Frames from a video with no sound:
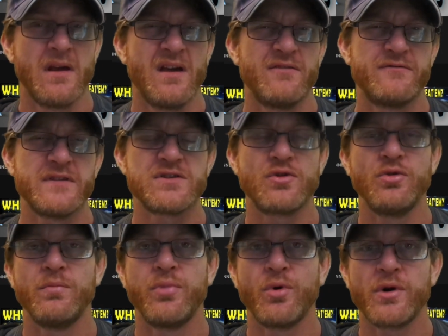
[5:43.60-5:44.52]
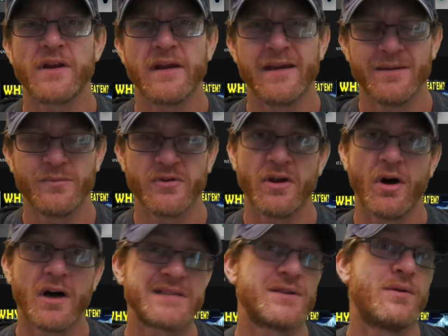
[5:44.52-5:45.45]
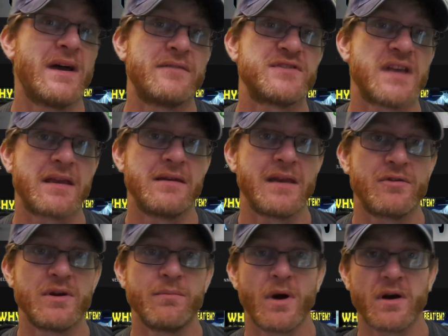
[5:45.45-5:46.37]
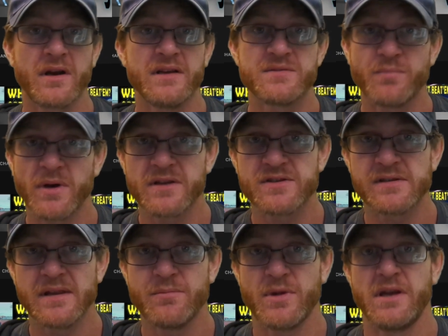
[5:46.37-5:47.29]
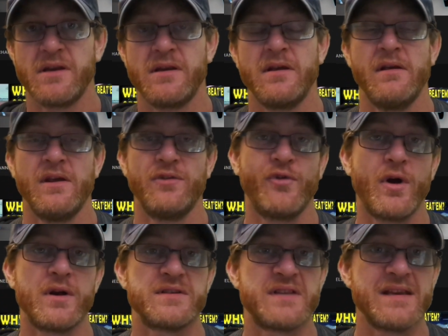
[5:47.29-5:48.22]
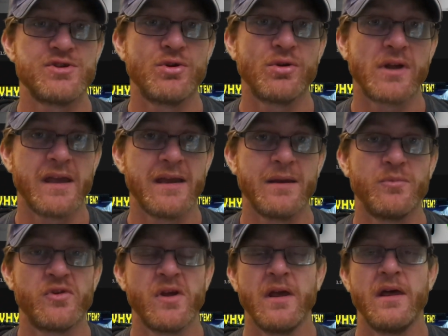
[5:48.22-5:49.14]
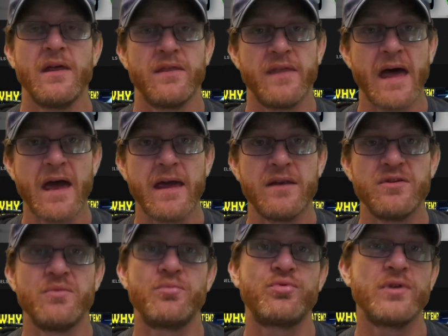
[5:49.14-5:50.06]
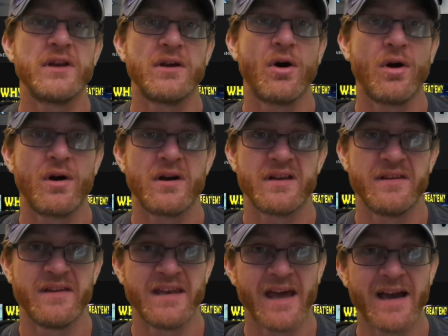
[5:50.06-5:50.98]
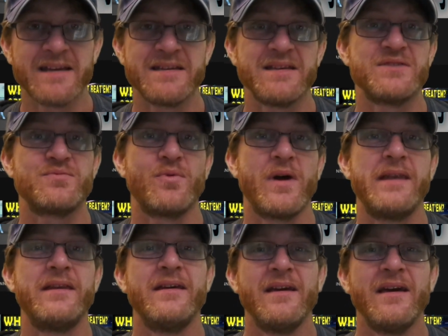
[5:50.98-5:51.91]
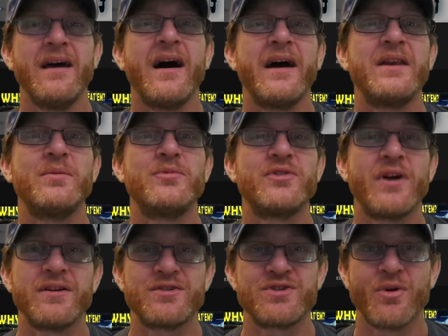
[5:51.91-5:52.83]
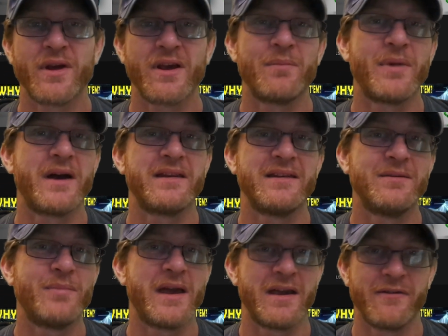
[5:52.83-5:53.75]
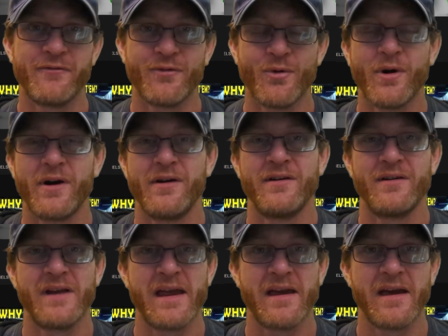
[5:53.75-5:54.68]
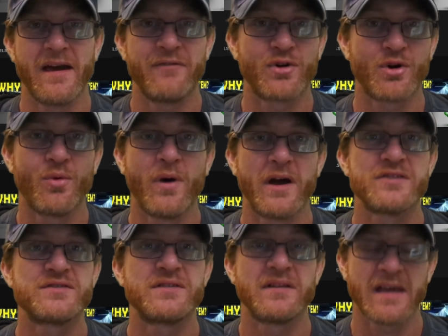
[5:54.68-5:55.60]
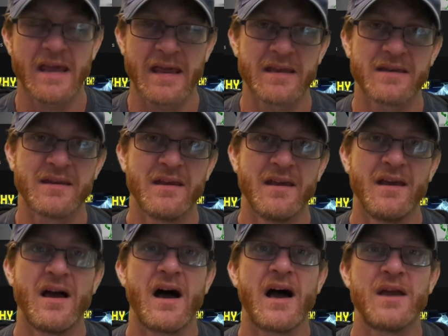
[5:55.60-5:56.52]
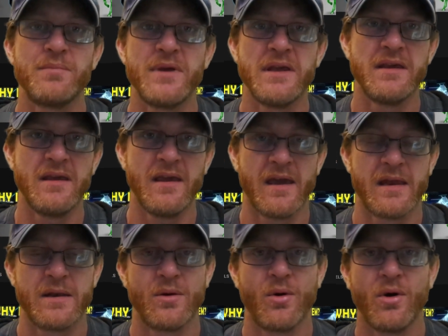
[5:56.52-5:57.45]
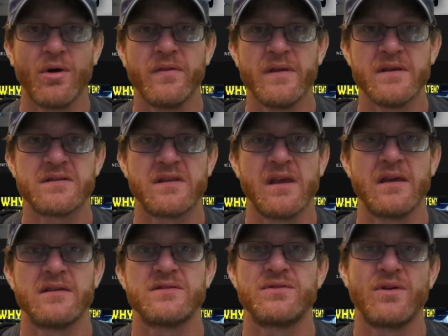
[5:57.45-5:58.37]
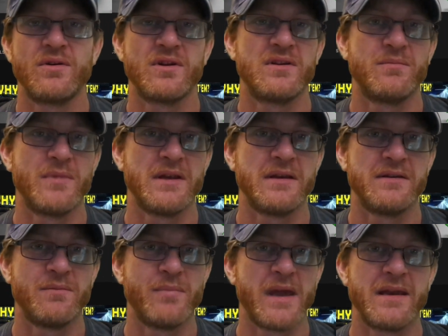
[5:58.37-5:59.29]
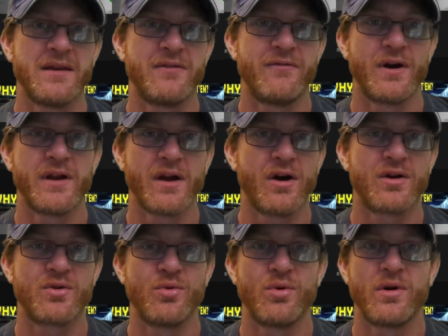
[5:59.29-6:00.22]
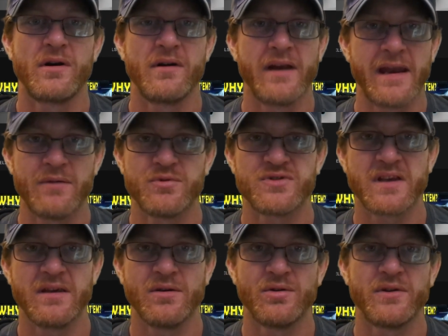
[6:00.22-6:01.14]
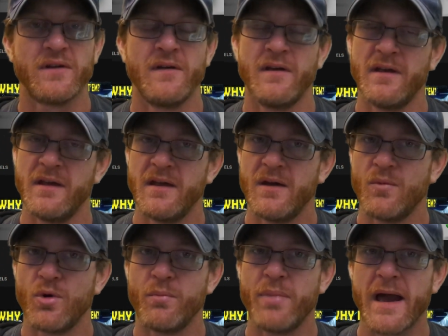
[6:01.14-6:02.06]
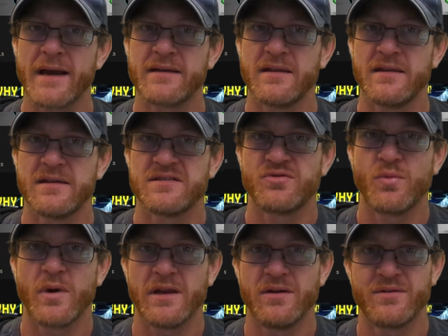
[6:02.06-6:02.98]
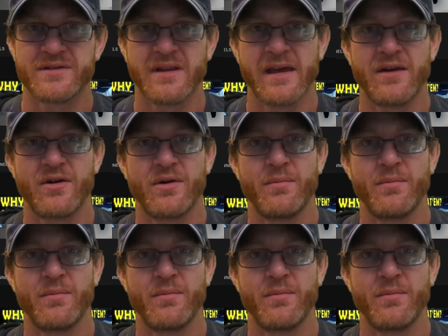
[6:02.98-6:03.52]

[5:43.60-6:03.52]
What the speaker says: Physical board games also have secondary markets, but it's limited. As far as digital games, that ended pretty hard in the 90s when items started showing up on eBay for EverQuest, and IP and all these things started to be debated very hardcore, and it was killed. We're back to this 20 years later.